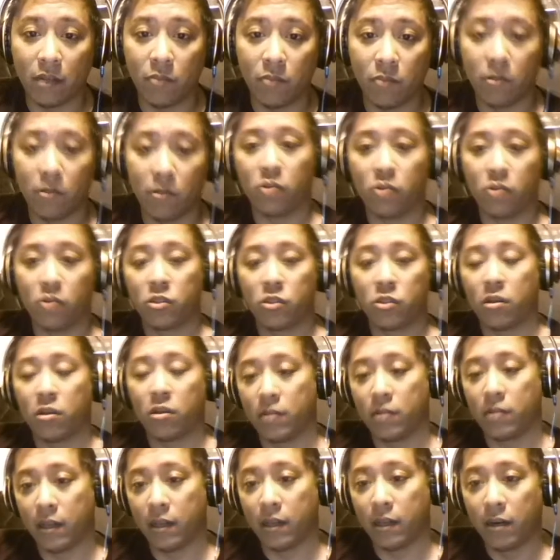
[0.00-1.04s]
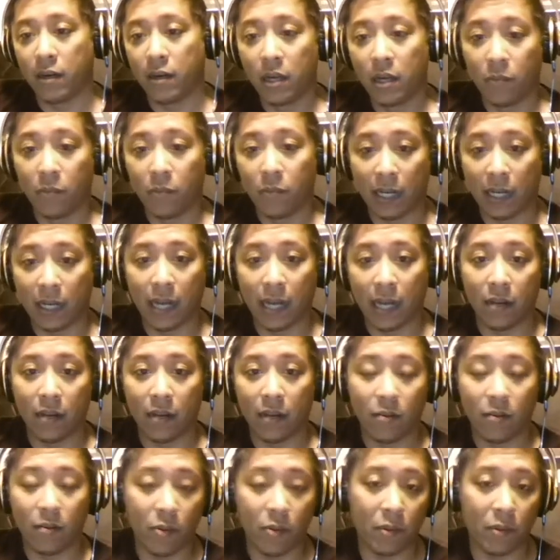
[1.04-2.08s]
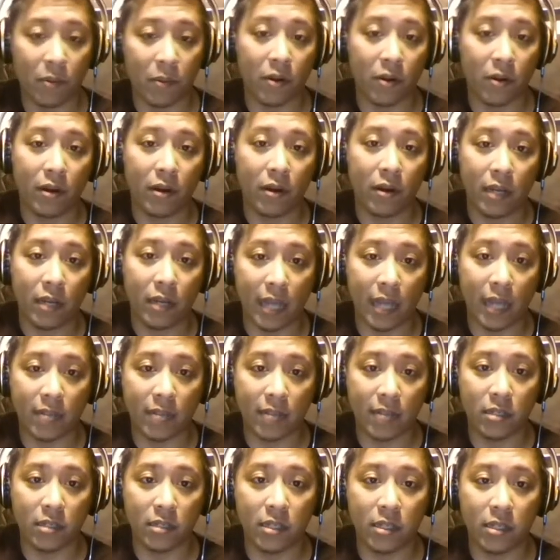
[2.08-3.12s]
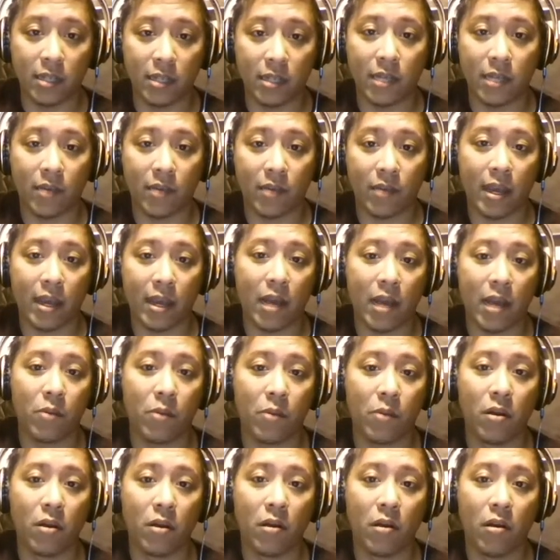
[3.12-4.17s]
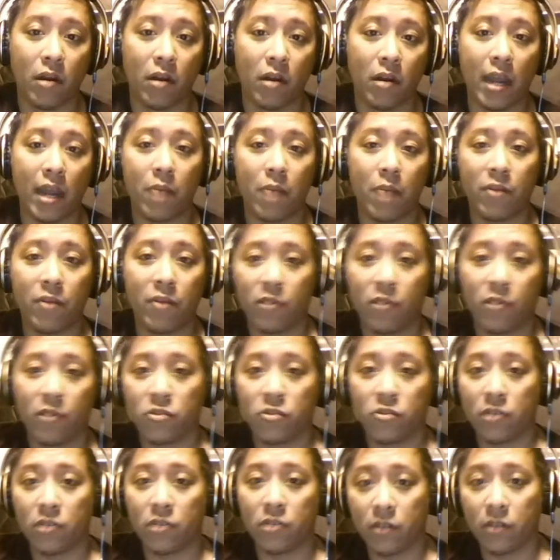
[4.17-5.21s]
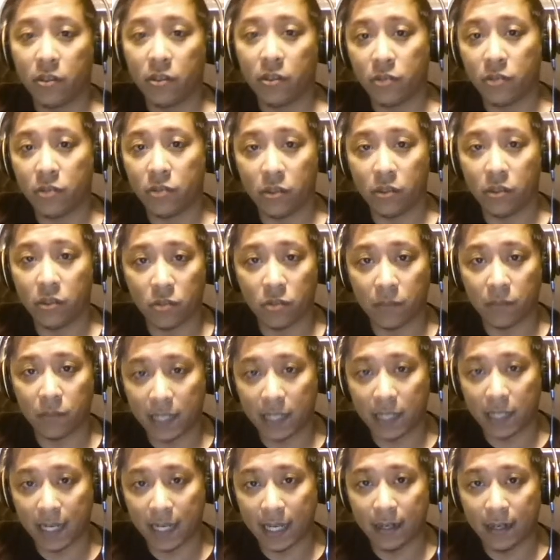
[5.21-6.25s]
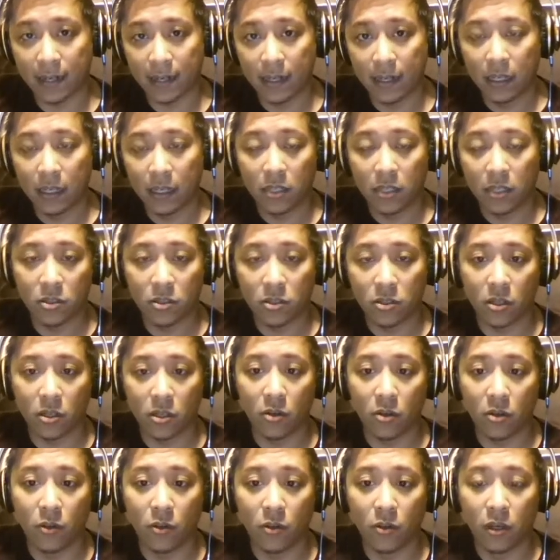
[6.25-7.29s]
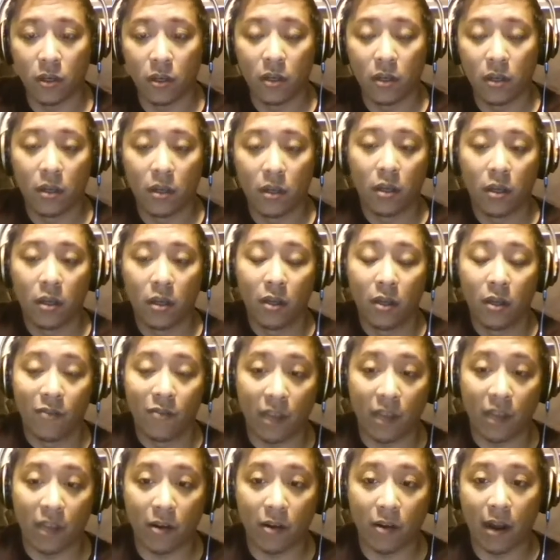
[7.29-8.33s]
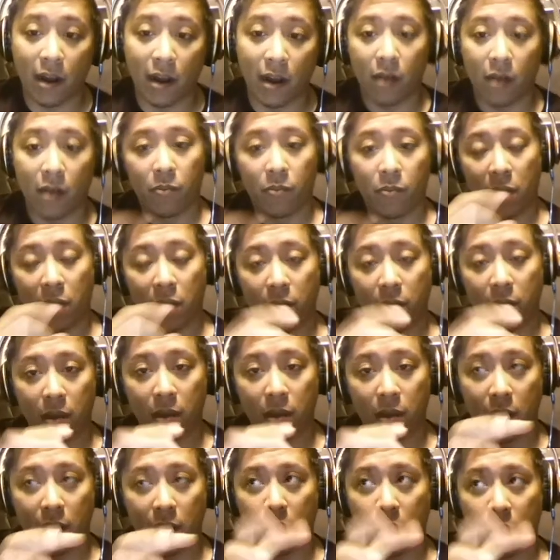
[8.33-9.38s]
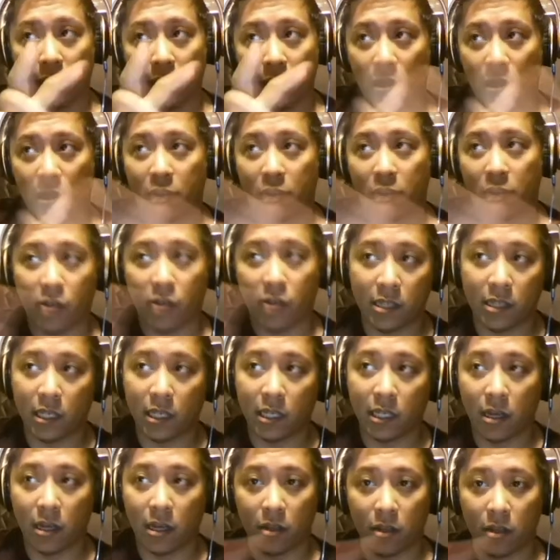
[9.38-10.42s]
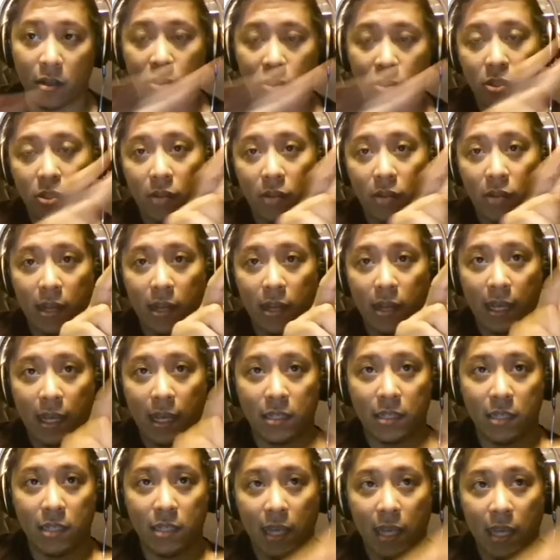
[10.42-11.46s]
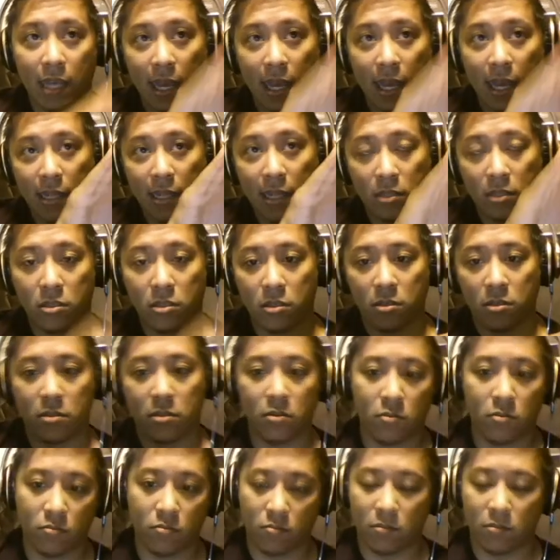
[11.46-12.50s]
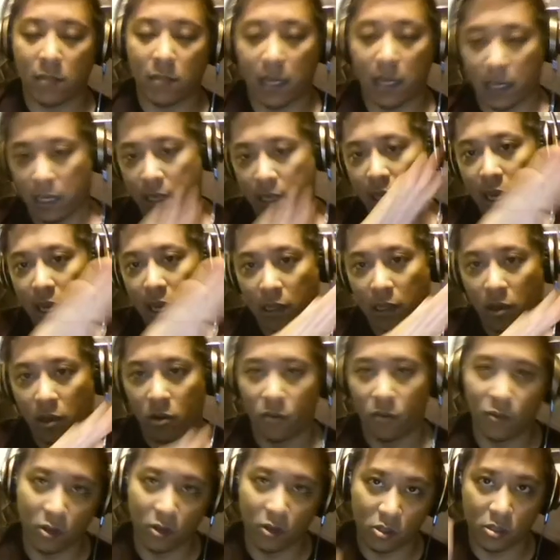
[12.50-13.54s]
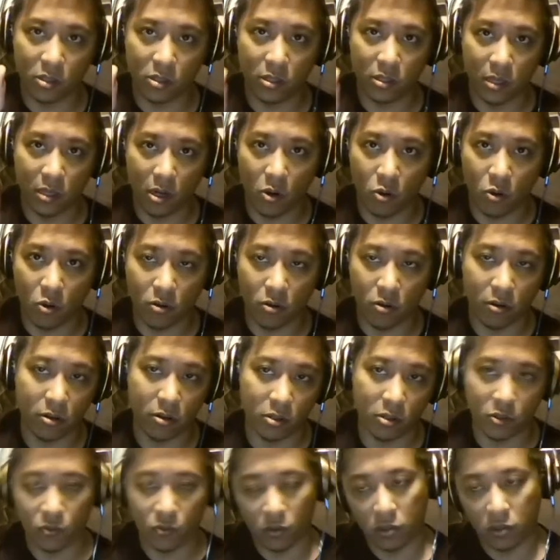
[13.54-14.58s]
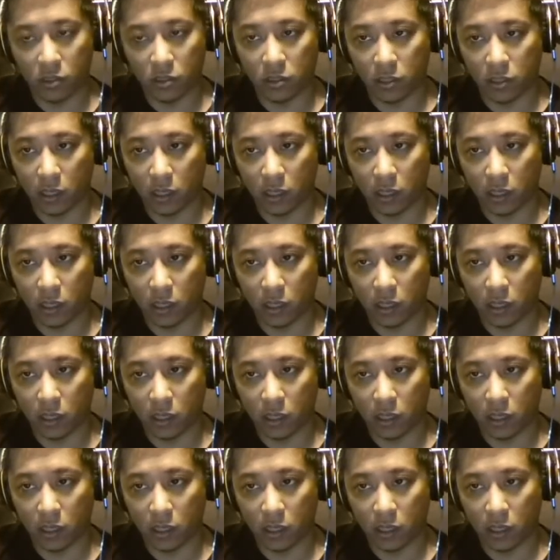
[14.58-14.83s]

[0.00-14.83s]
most on there. But again, remember, Etsy does have a cap on how many photos you can use. You can use up to 10. So figure out maybe the contrasting colors, so then they can see, hey, this is like a yellow versus an orange versus a